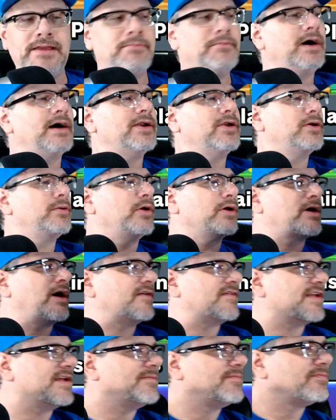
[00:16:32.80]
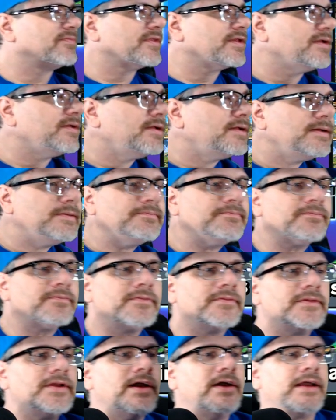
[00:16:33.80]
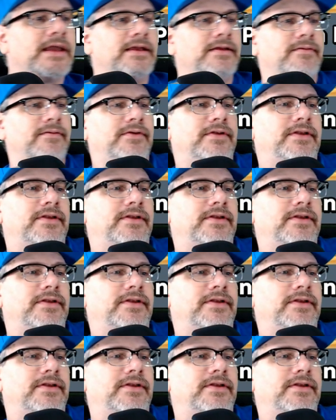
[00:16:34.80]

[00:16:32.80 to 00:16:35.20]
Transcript: But no more coffee. Okay.